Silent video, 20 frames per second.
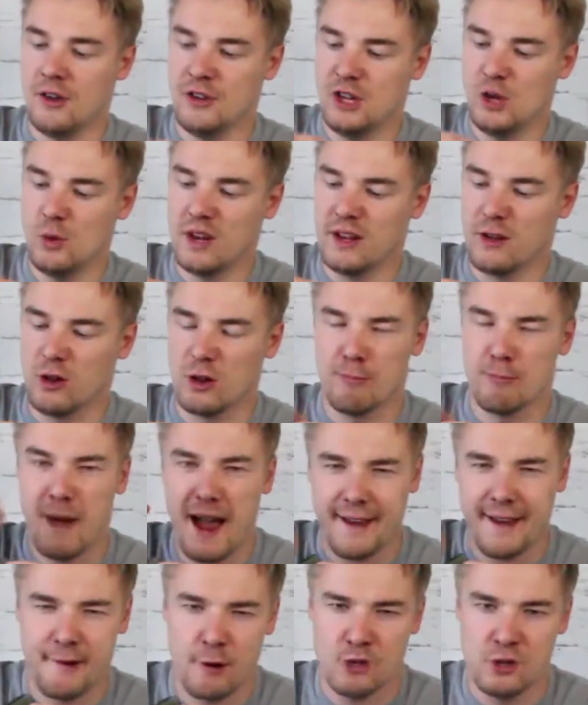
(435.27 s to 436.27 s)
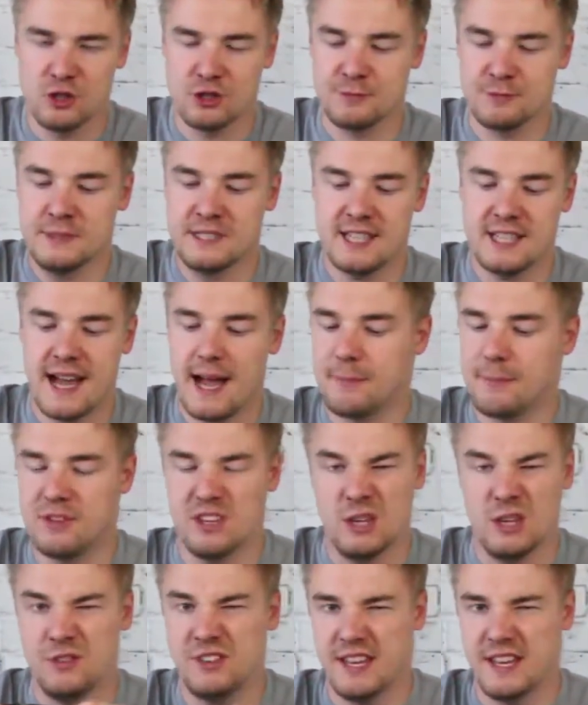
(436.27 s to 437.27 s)
new little micro adjustment tabs
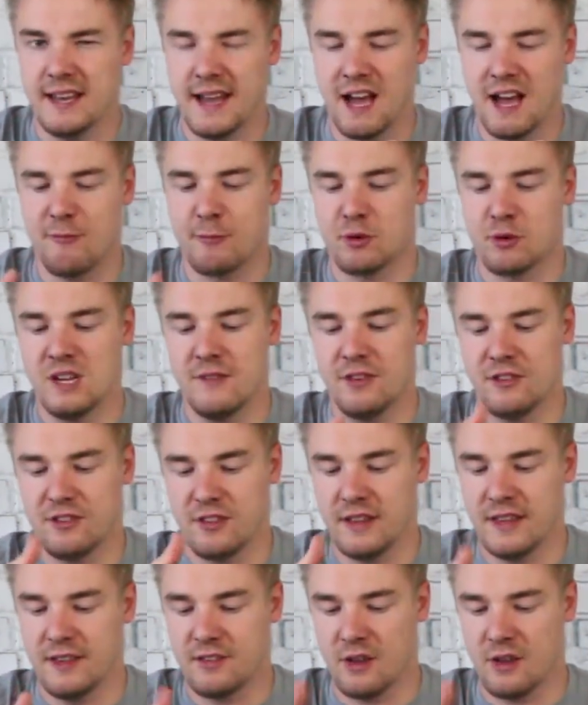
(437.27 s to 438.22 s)
that you didn't have previously.